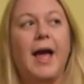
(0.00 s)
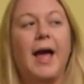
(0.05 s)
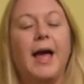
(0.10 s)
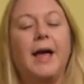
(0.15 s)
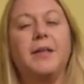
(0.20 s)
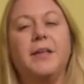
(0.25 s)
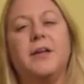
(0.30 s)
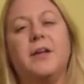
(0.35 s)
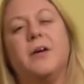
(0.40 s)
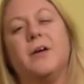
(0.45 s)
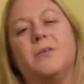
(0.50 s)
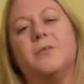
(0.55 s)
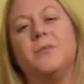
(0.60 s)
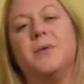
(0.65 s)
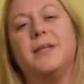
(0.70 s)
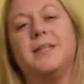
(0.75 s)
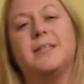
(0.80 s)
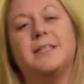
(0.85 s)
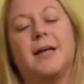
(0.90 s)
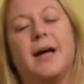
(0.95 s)
and, you know,
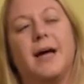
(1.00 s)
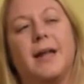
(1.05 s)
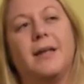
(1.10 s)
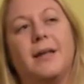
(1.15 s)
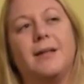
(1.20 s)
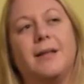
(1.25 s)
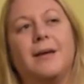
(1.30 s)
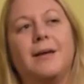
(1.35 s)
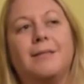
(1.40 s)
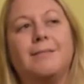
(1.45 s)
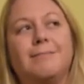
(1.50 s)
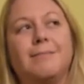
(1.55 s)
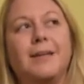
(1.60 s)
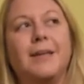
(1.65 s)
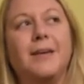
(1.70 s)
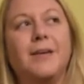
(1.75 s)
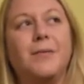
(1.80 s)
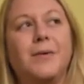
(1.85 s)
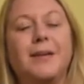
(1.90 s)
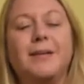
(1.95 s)
we decided,
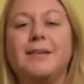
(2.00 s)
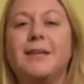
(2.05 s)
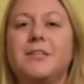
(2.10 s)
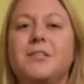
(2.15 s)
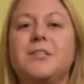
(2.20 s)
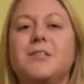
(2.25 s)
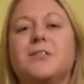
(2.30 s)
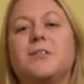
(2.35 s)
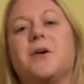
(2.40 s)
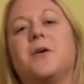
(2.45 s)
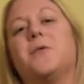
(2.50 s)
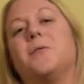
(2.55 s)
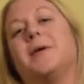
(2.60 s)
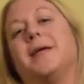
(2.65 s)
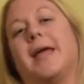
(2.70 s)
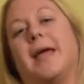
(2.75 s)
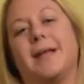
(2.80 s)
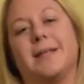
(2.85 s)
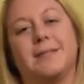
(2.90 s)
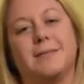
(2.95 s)
you know what, let's just go to a
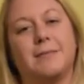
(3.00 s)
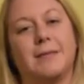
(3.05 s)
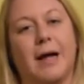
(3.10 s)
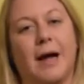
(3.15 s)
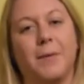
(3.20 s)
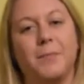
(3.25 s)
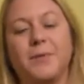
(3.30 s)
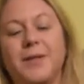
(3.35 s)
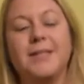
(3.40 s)
GameStop.